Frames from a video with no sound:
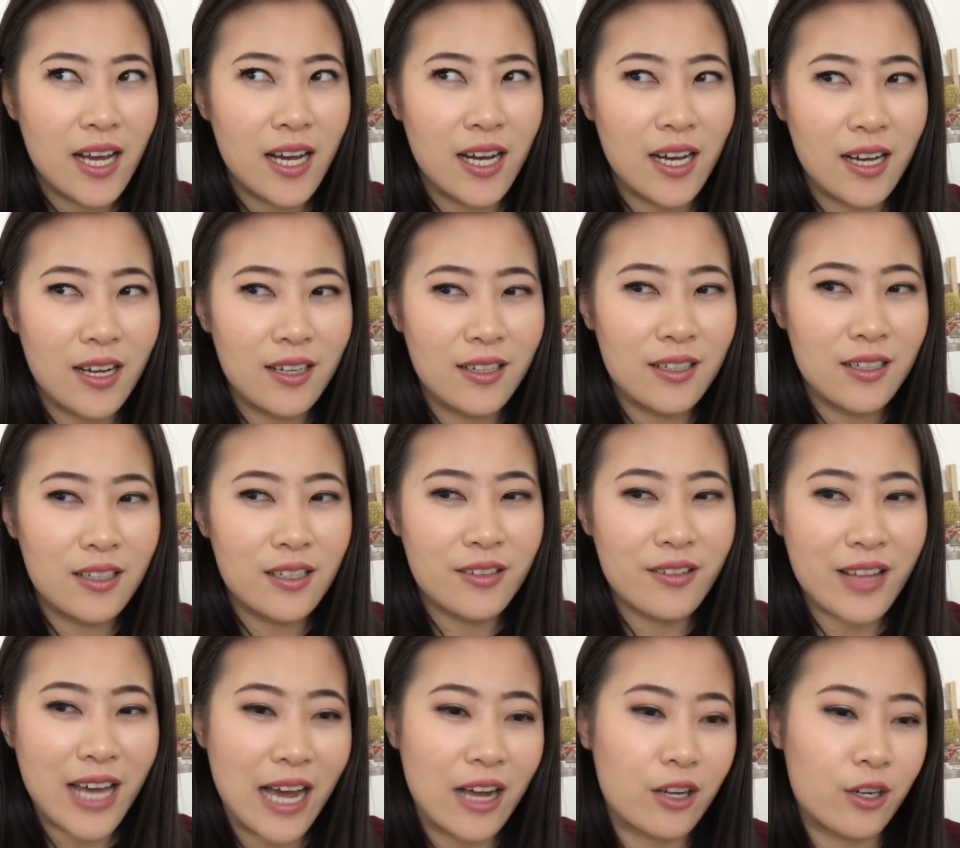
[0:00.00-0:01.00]

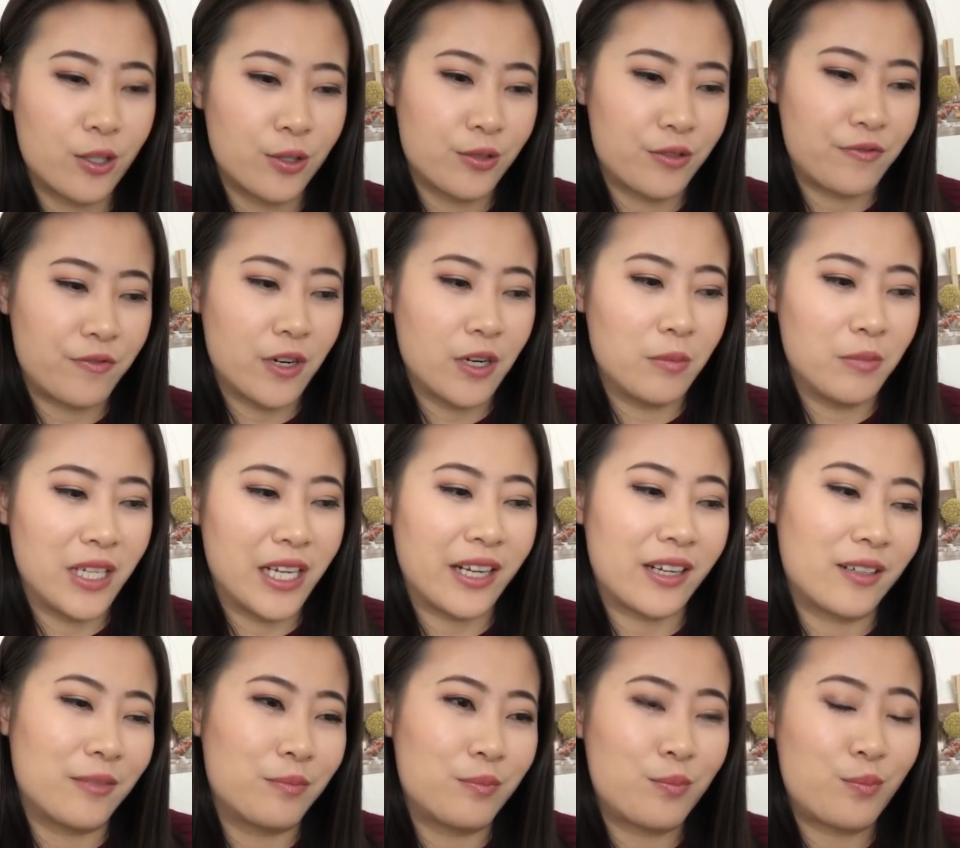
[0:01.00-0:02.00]
That goes from
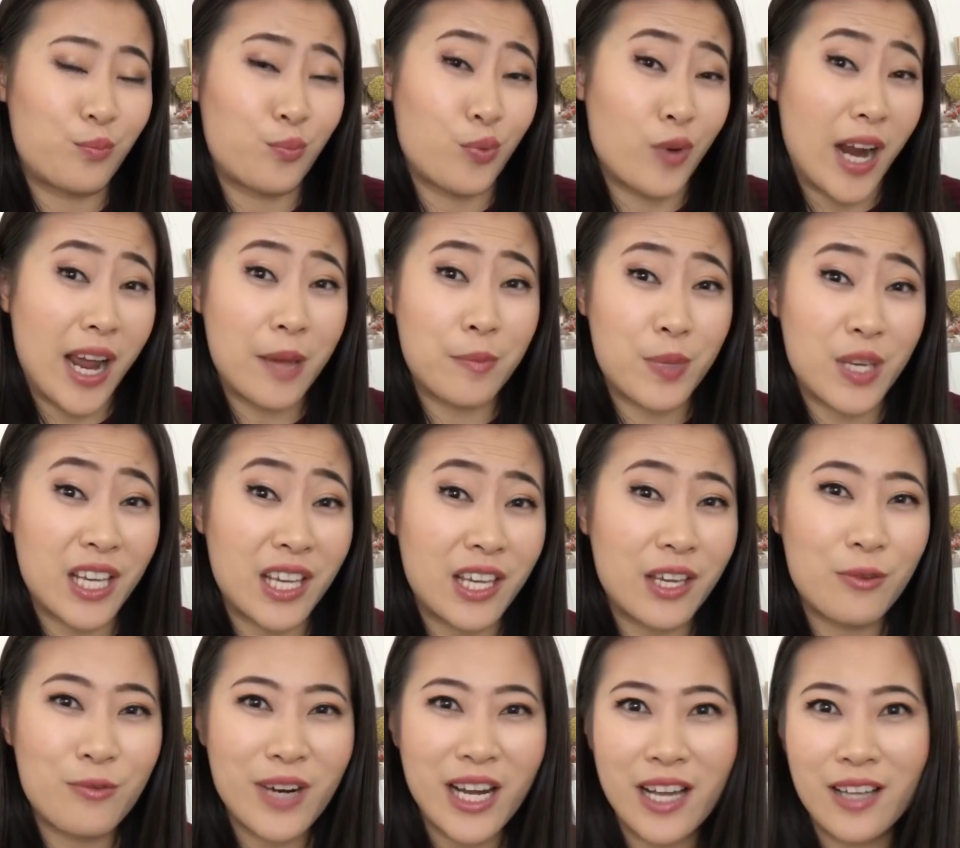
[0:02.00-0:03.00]
like a bright
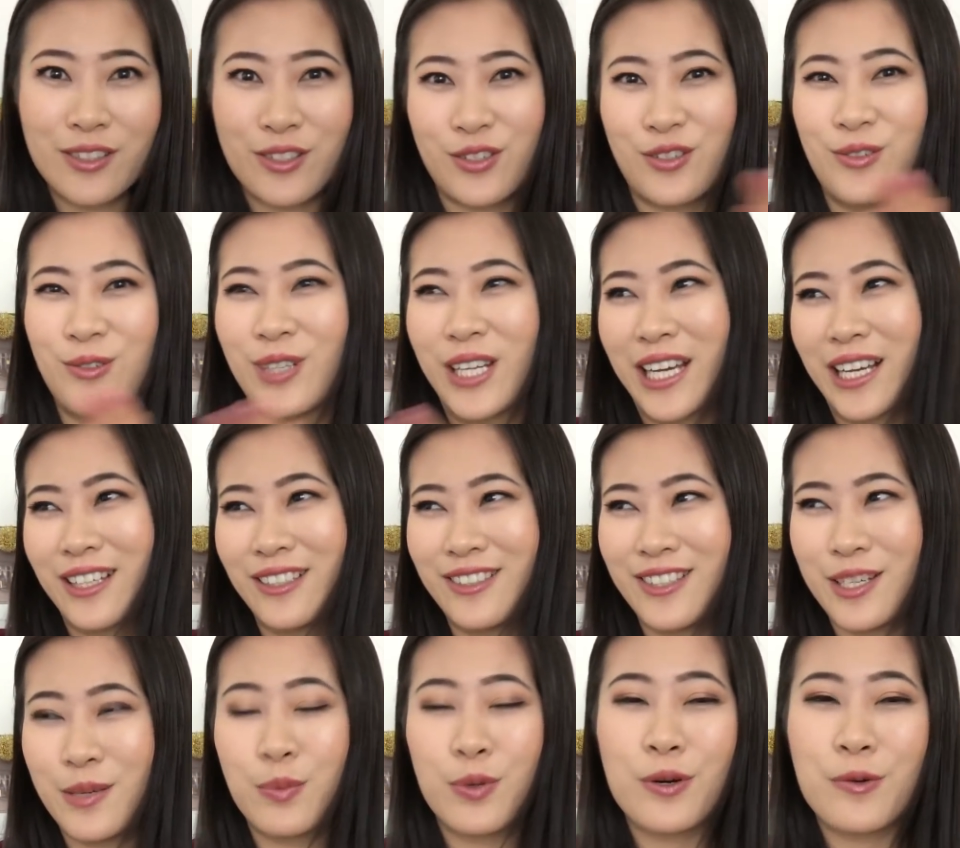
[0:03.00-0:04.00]
pinky red to like a
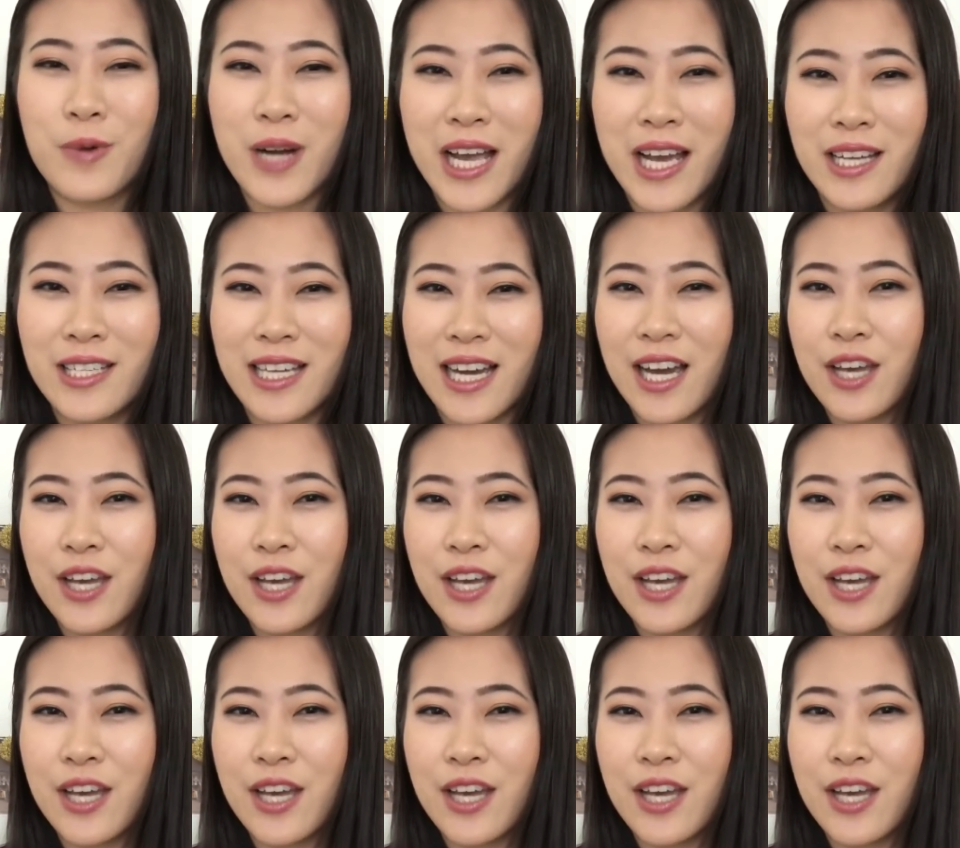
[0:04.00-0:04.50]
deeper red.